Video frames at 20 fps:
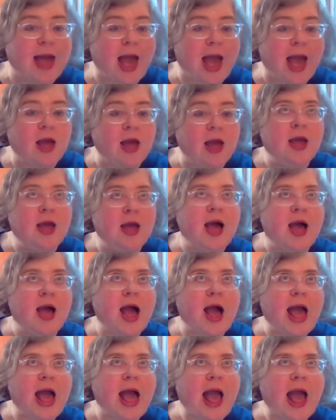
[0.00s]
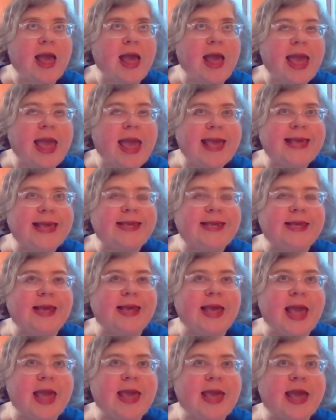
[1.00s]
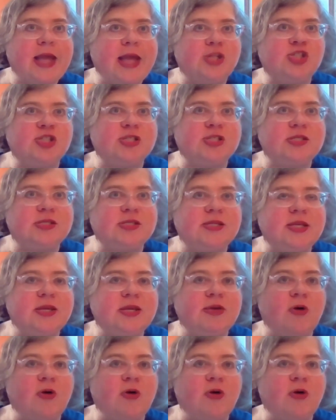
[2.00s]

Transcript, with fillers: a a h c